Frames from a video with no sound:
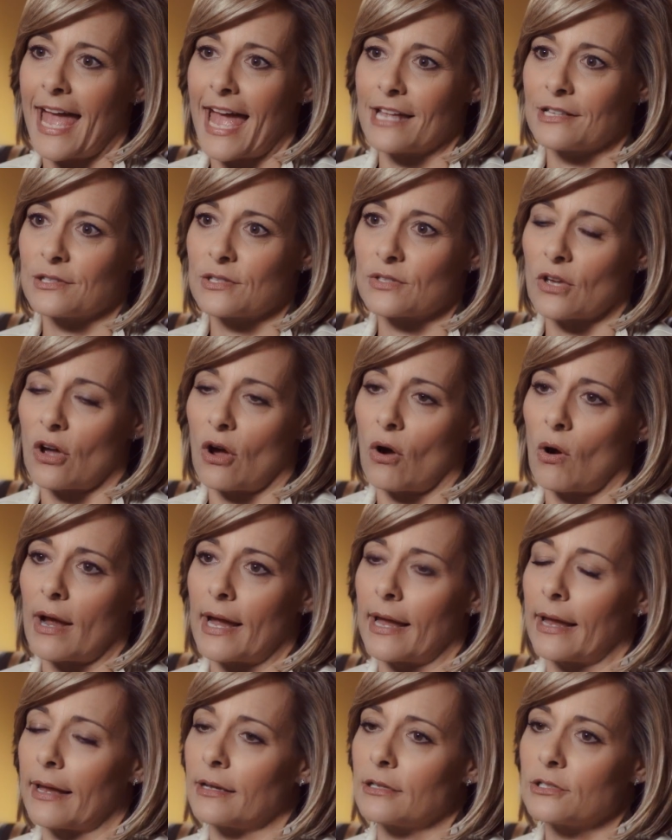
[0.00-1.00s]
And so
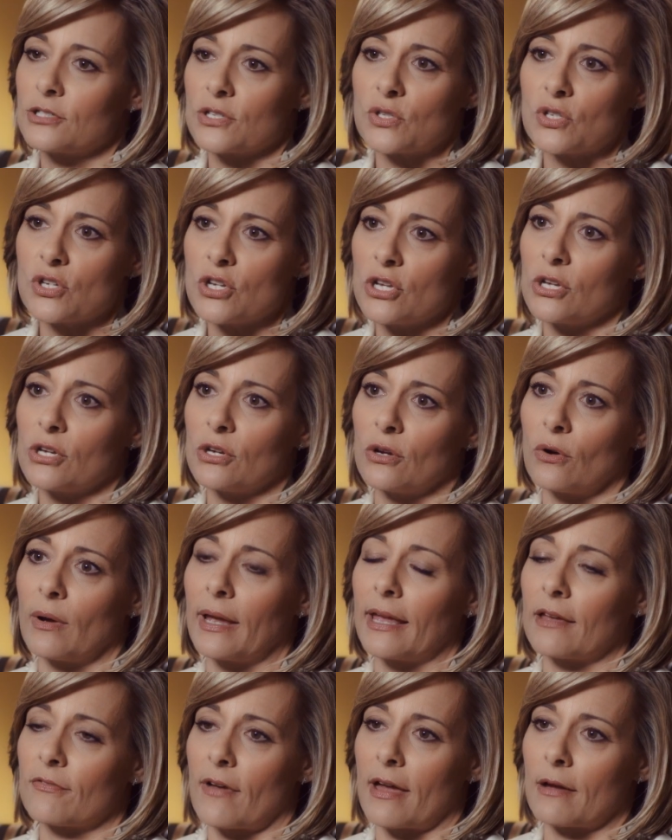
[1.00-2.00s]
I just knew
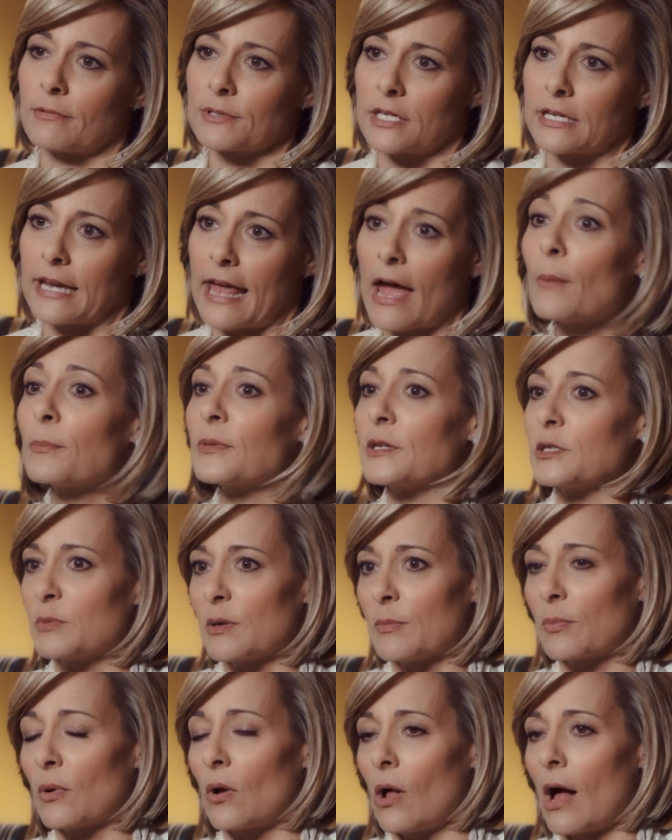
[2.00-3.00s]
if I was gonna help these people,